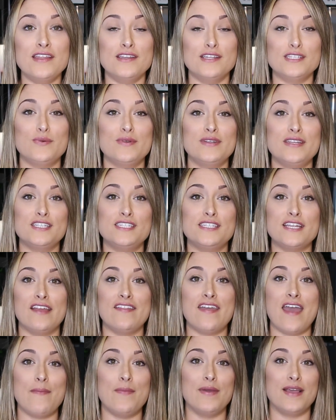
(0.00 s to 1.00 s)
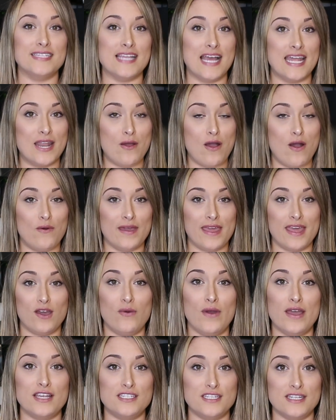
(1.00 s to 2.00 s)
just wanted to share that because I know I will get
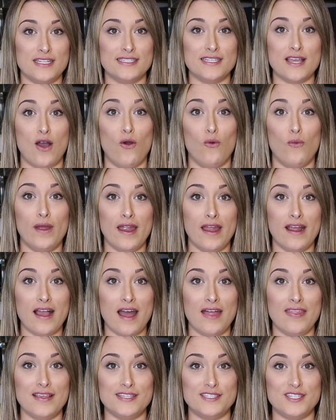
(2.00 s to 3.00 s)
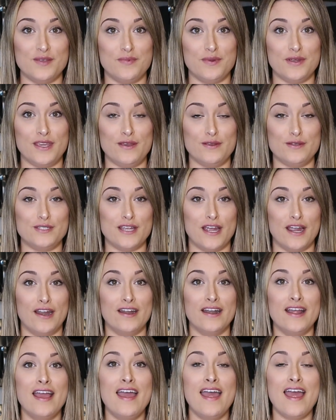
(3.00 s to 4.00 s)
questions on where I got this super cute
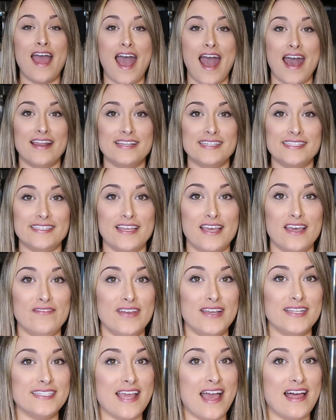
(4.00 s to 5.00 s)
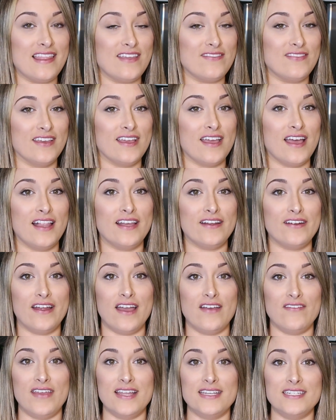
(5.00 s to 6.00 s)
shirt. I just love it. I love the color
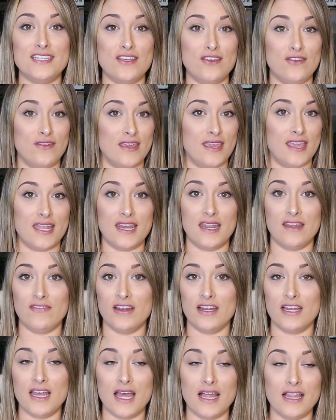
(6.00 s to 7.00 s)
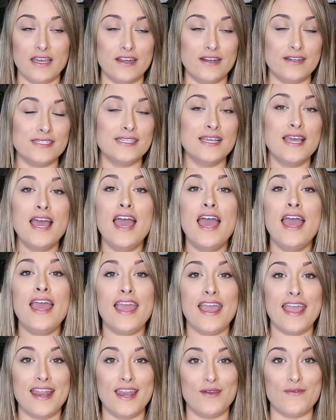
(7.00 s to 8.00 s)
of it. You can get different colors.
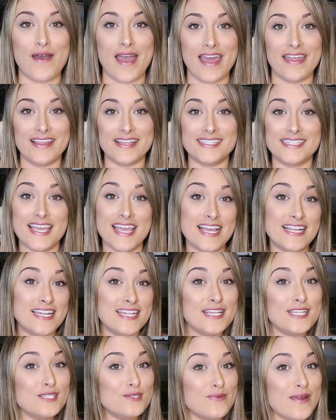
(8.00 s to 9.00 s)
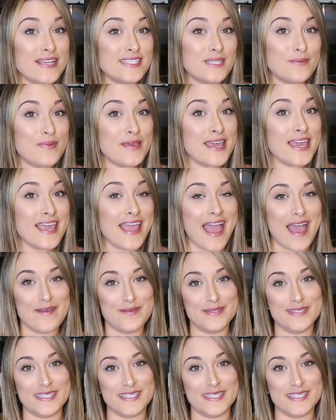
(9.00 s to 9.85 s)
Anyway, let's get into this recipe. I'm